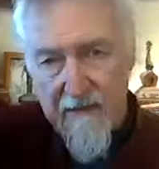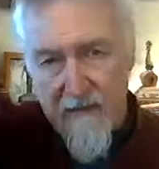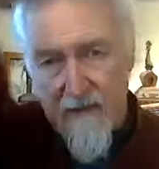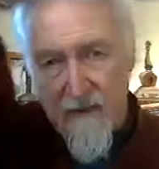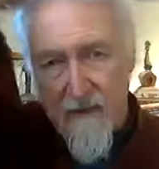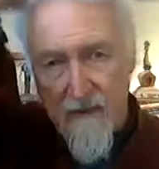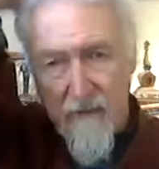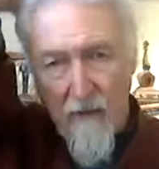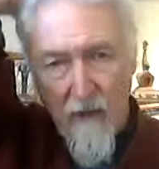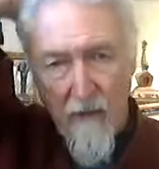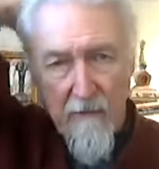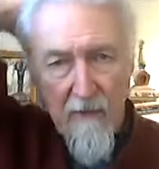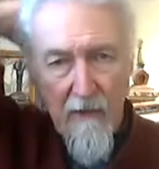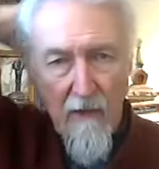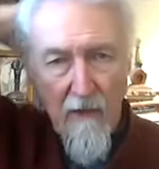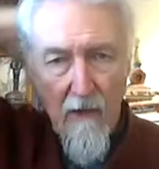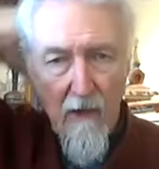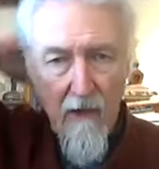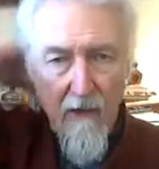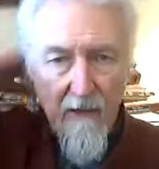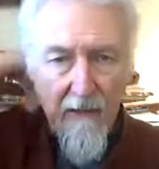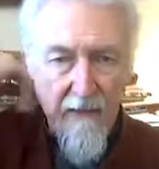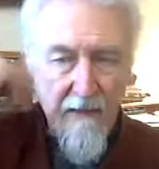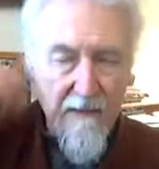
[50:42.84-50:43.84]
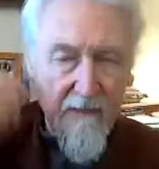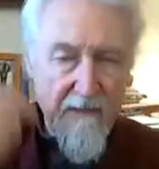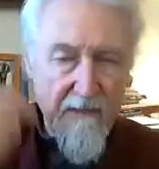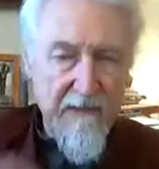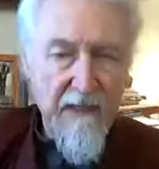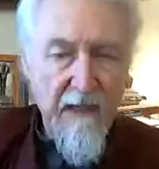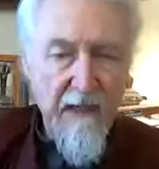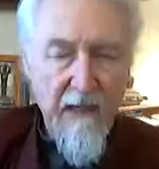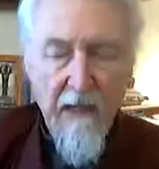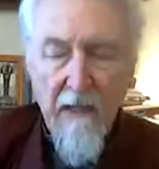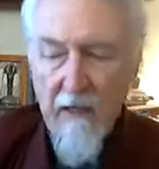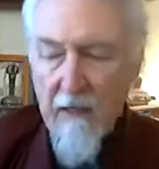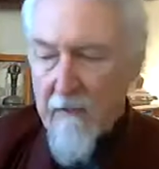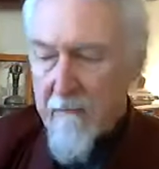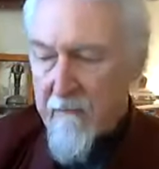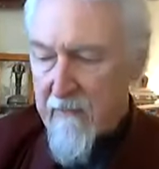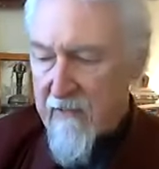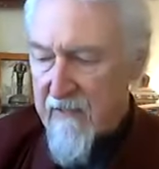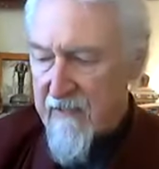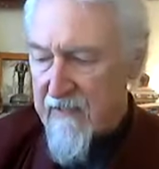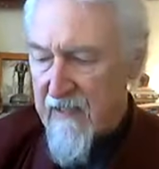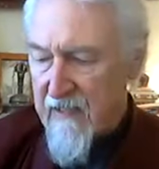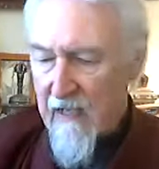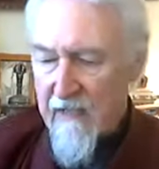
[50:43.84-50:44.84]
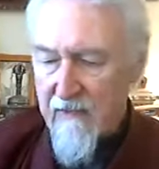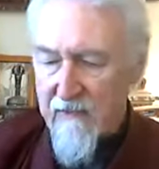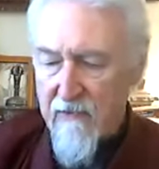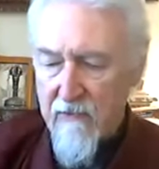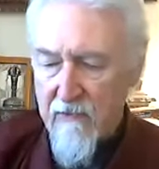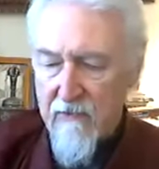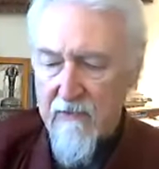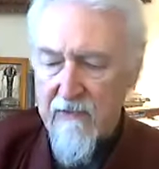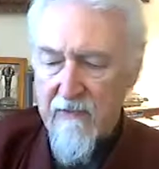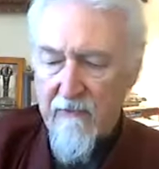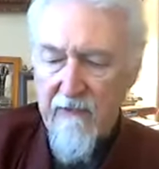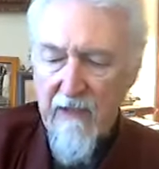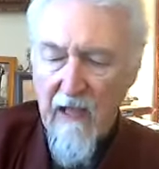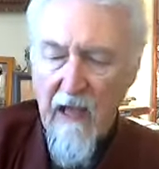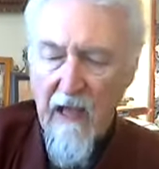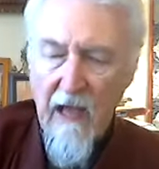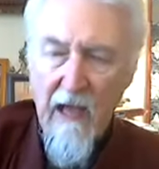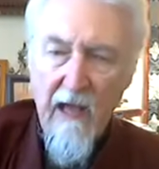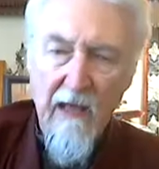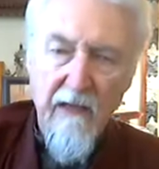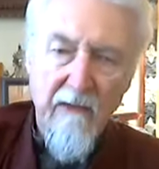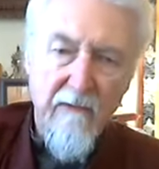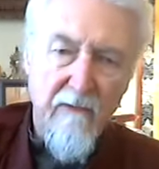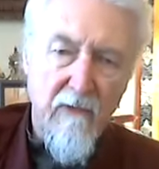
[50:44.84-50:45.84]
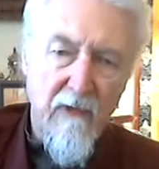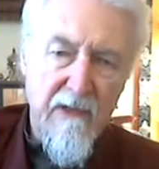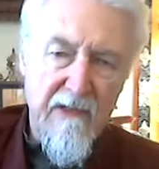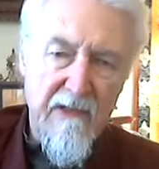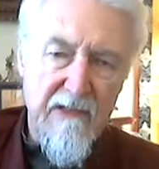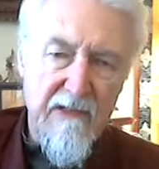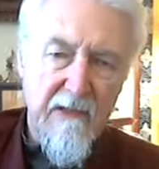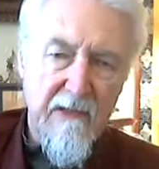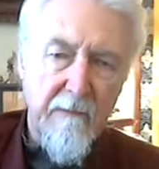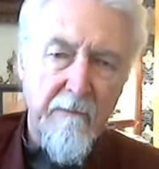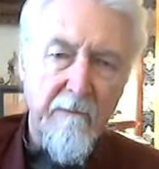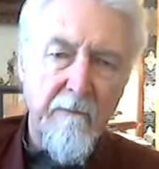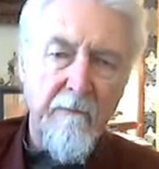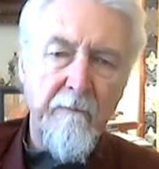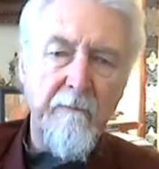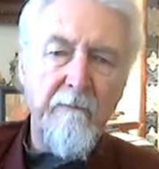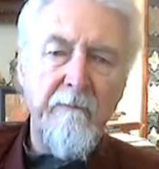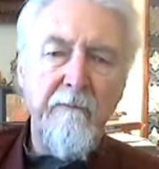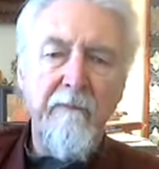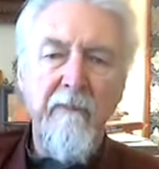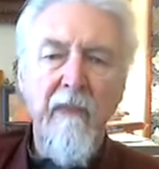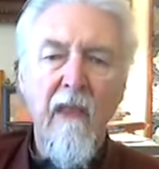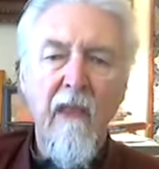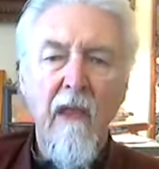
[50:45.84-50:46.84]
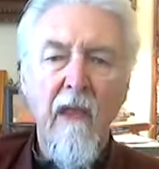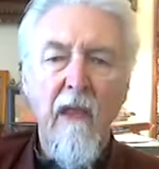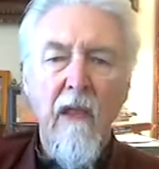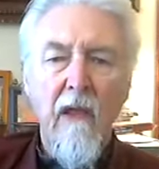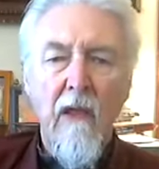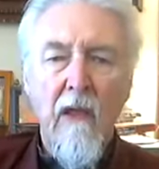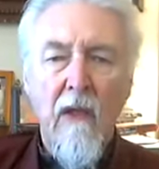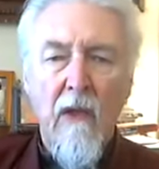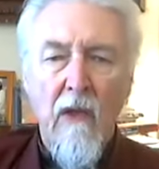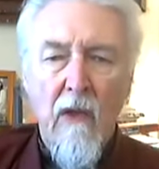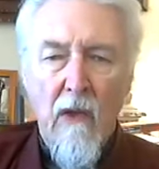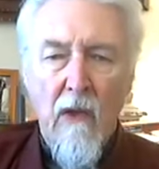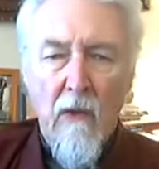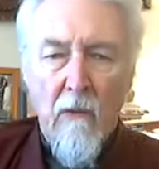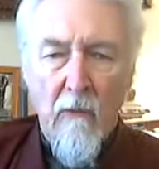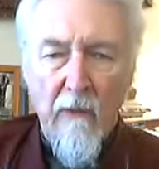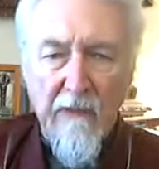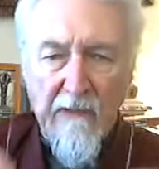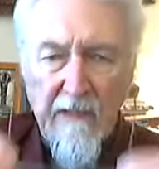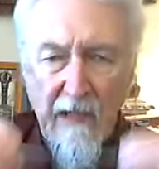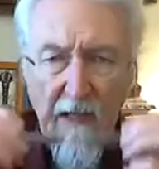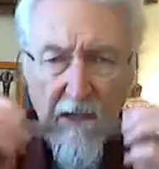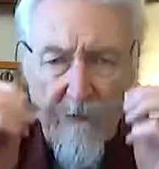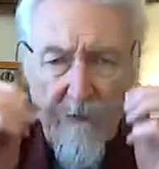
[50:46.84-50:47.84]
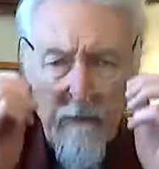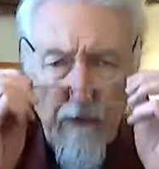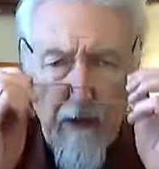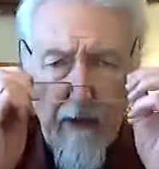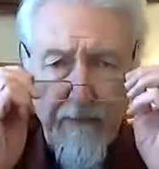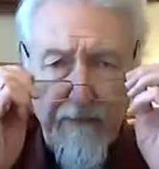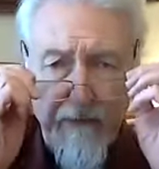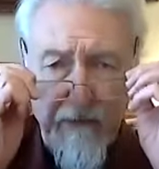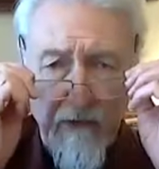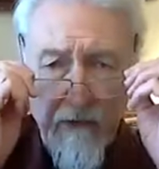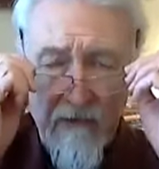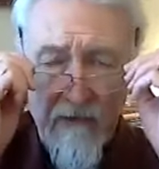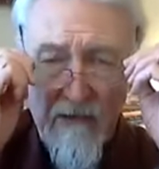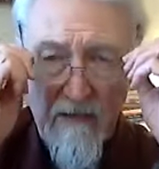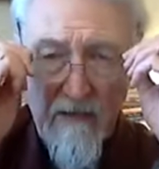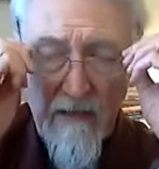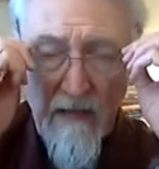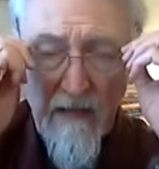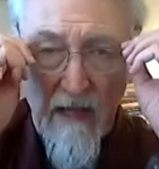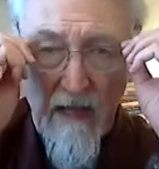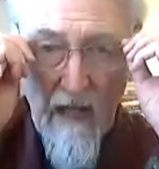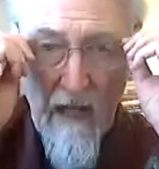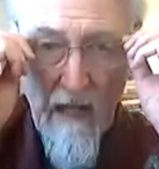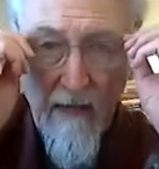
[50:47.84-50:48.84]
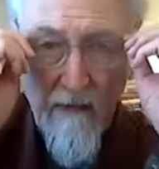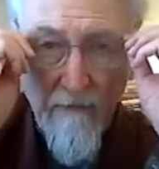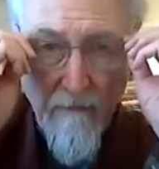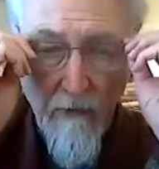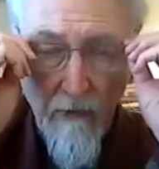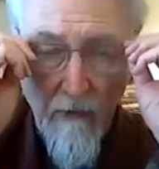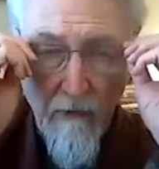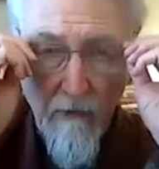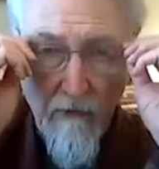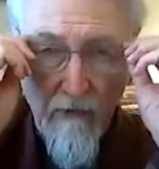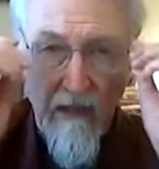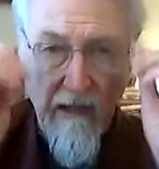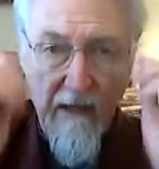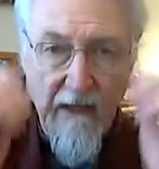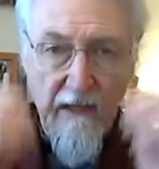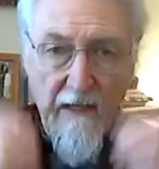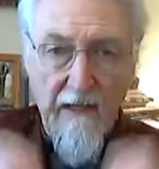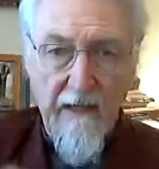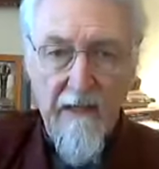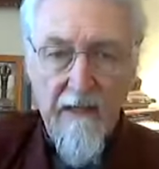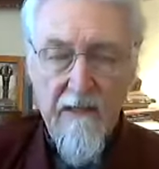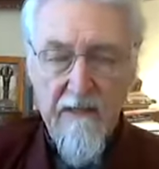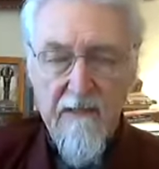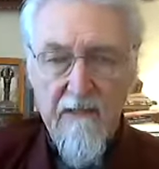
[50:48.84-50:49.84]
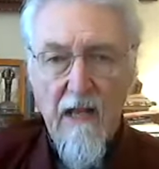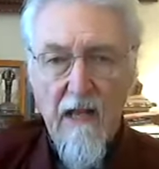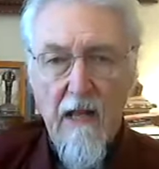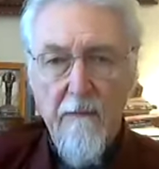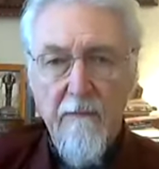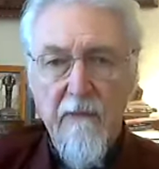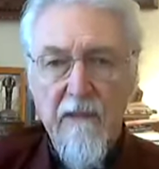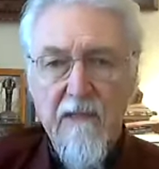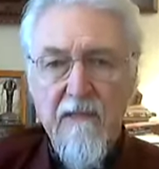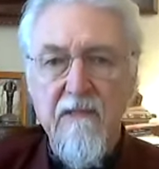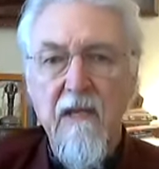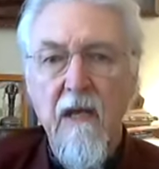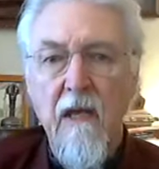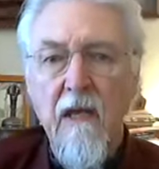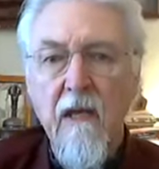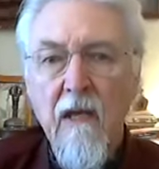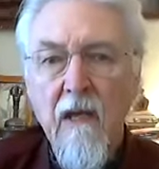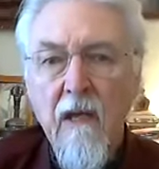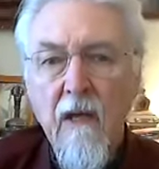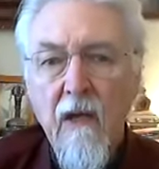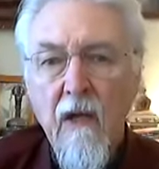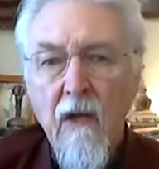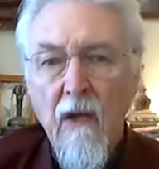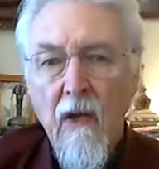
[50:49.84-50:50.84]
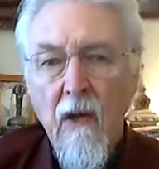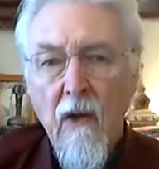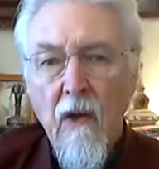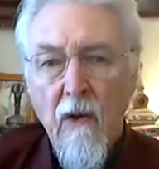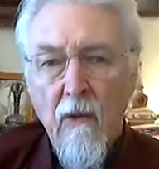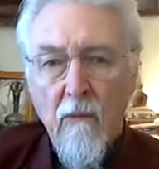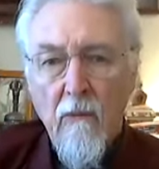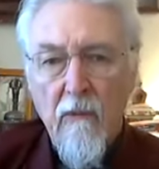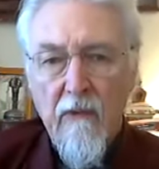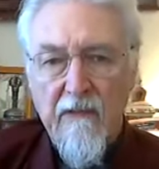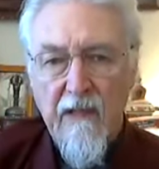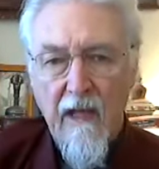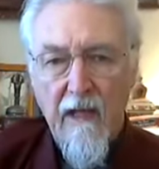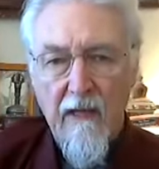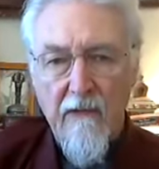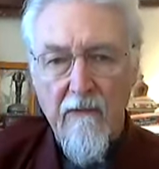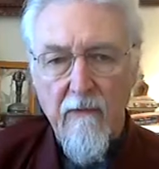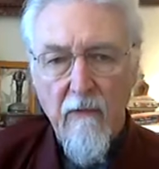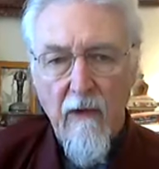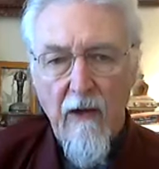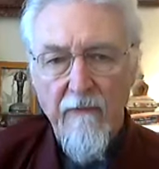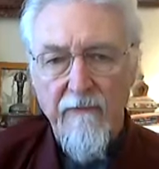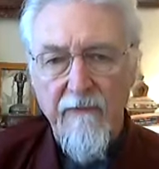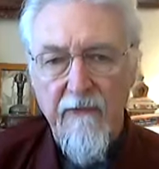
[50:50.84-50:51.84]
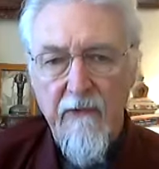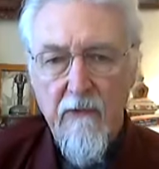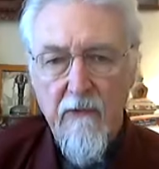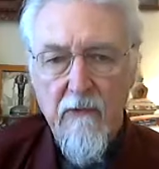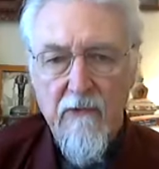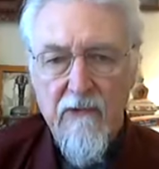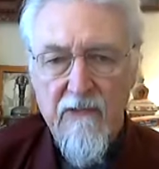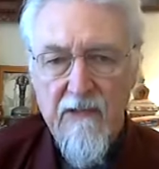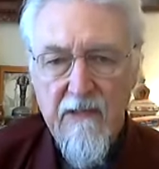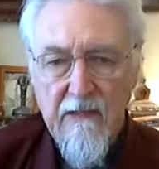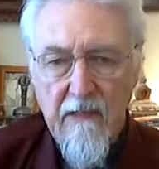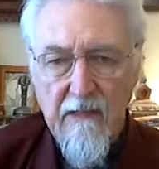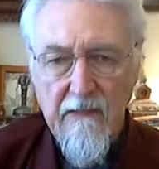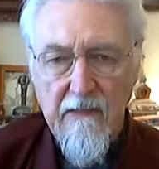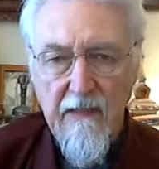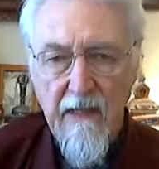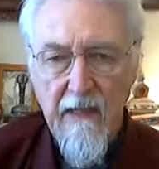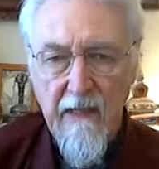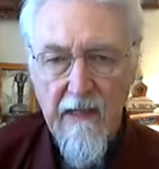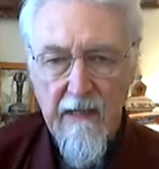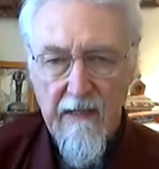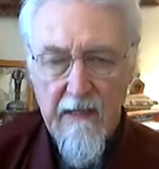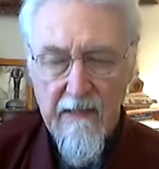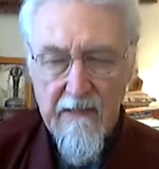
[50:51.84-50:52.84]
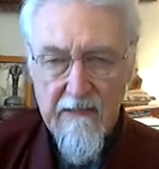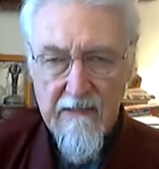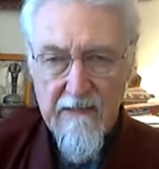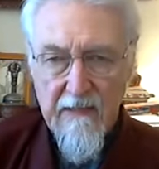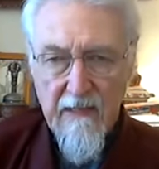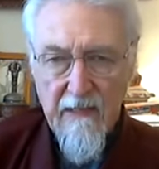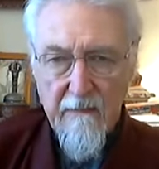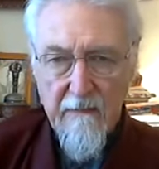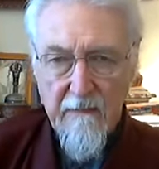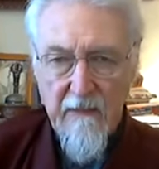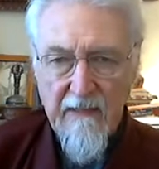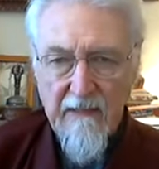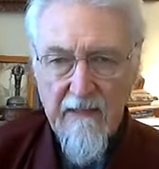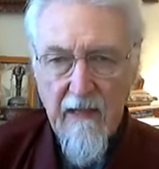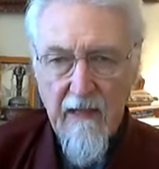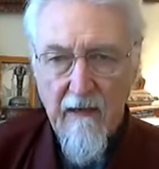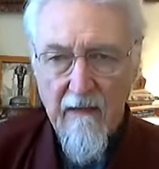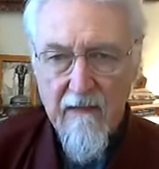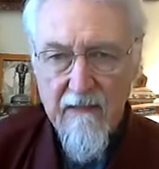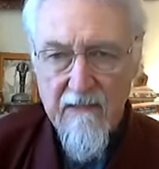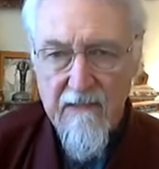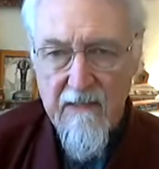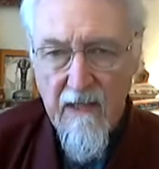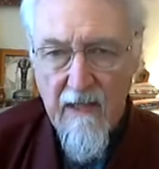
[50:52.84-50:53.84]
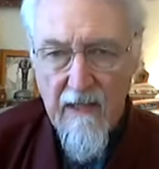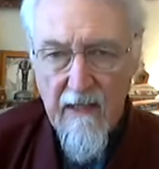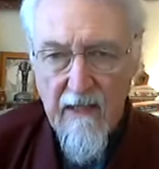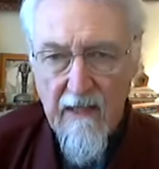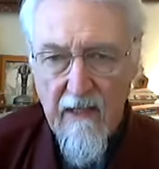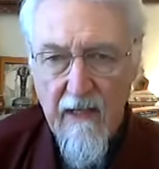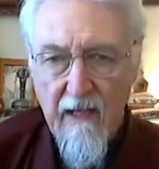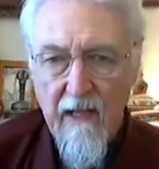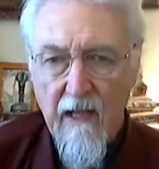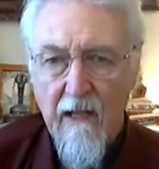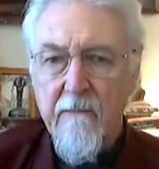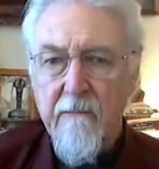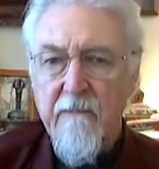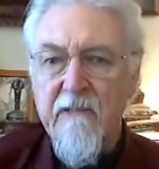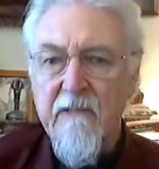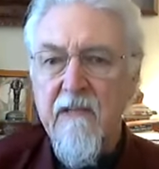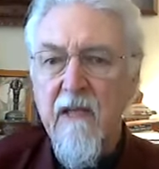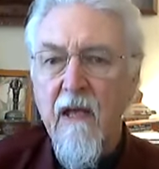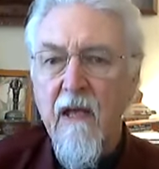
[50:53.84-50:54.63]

and Dharma guardians, possessors of the eye of wisdom. We take refuge in the kind root and lineage Lamas. We take refuge in the deities of the mandalas of the Yidams.